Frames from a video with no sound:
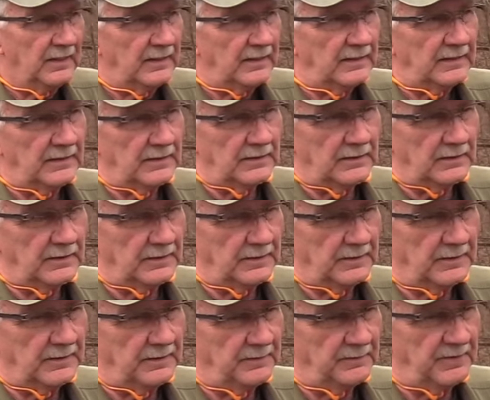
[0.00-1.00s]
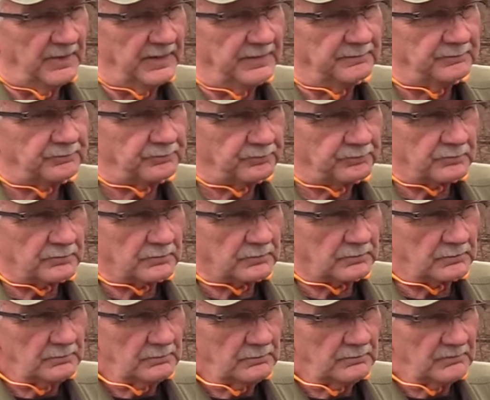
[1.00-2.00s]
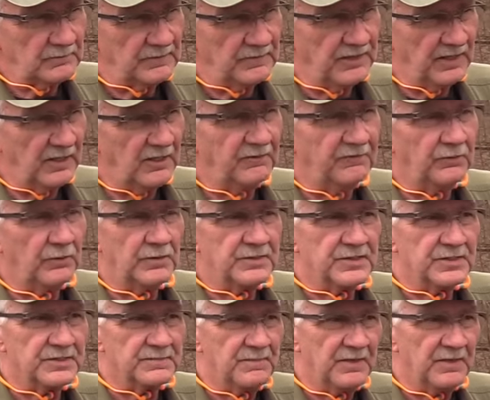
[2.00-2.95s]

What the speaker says: But the Air Force has